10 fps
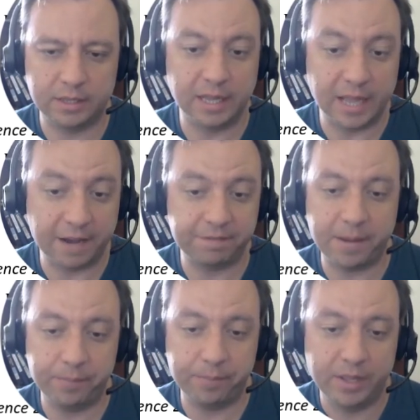
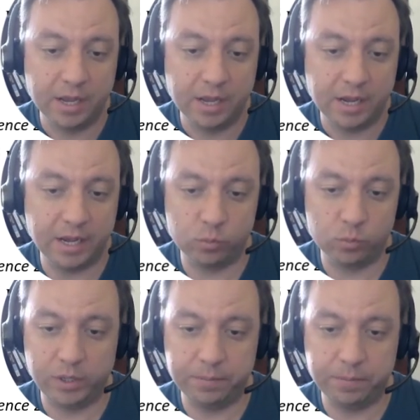lifetime, and
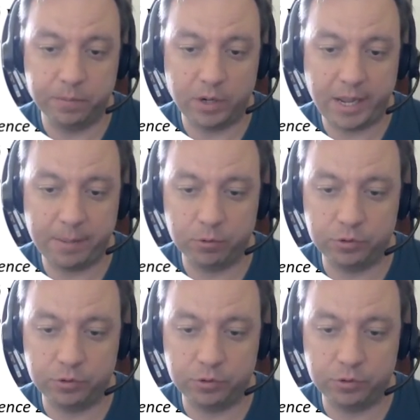we were able